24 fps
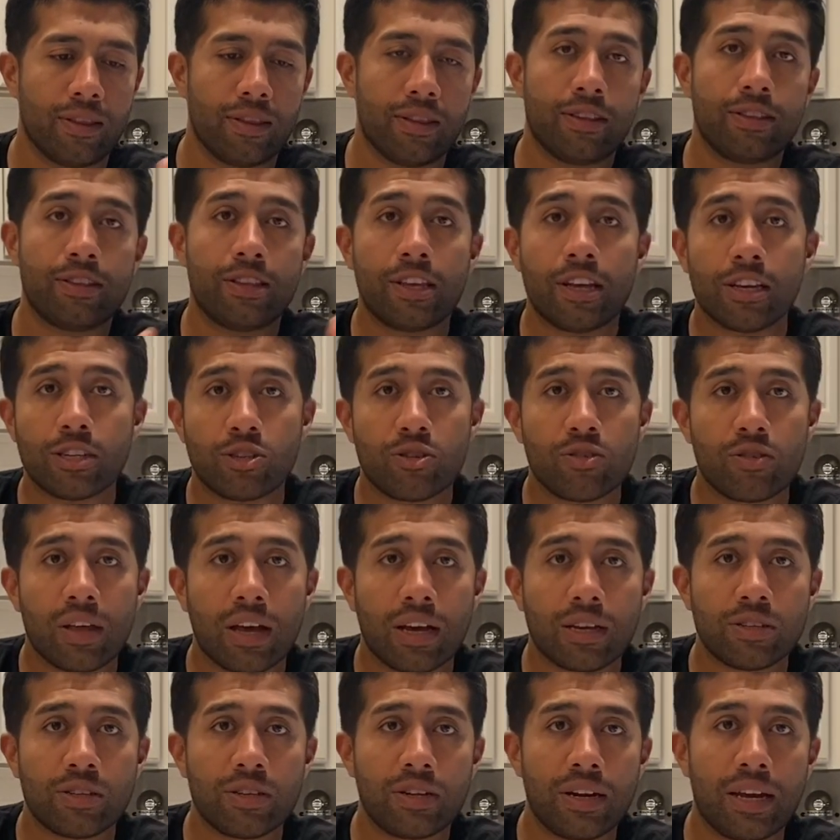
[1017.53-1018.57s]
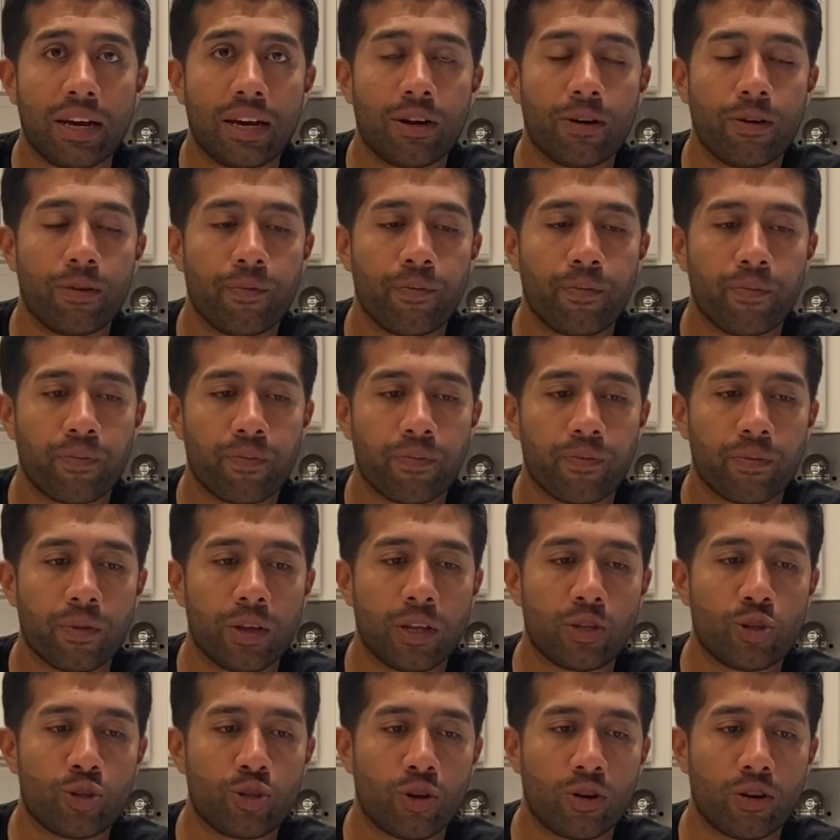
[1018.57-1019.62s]
The S2000 now,
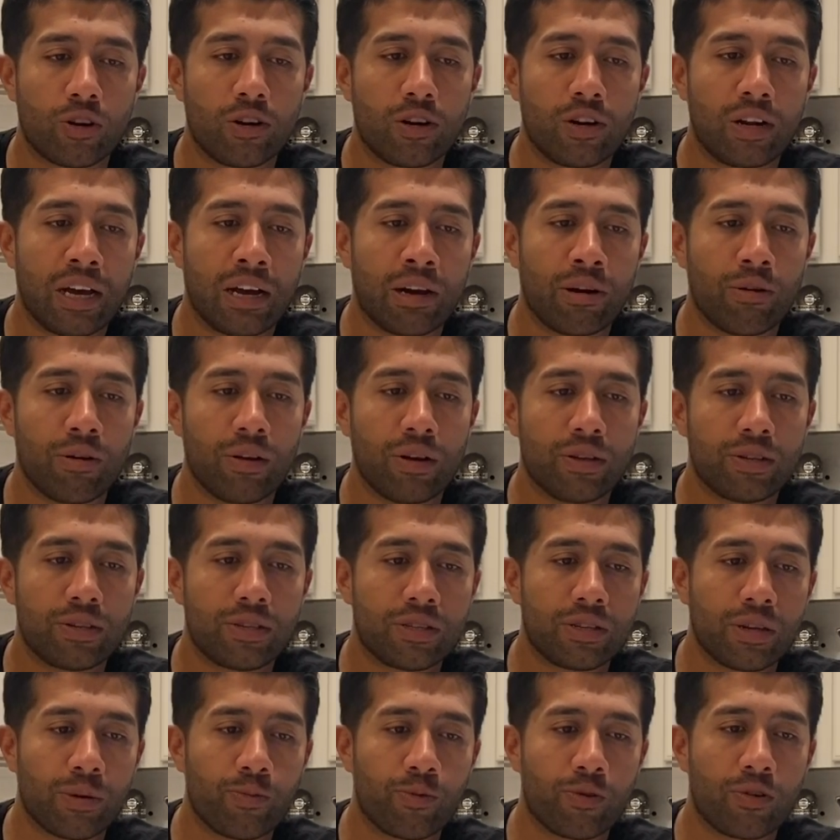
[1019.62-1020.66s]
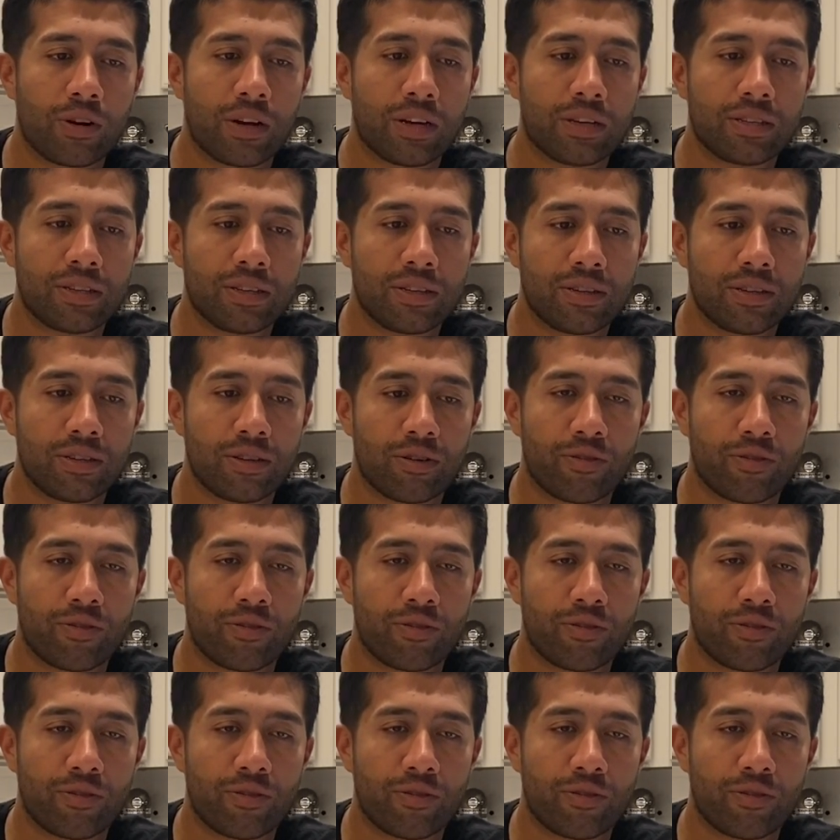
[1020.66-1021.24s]
it started out somewhere as